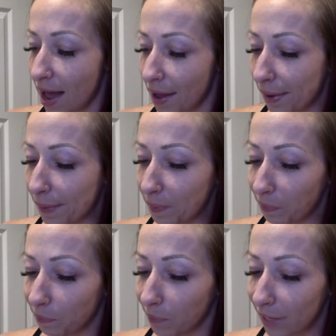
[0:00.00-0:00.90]

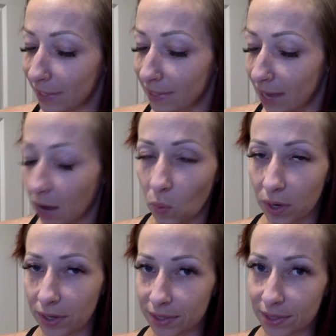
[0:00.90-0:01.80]
but I
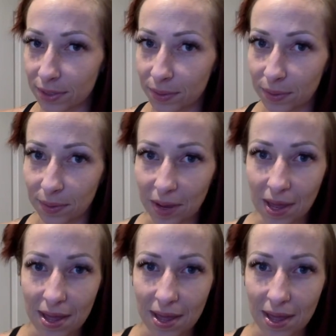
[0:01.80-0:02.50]
wanted to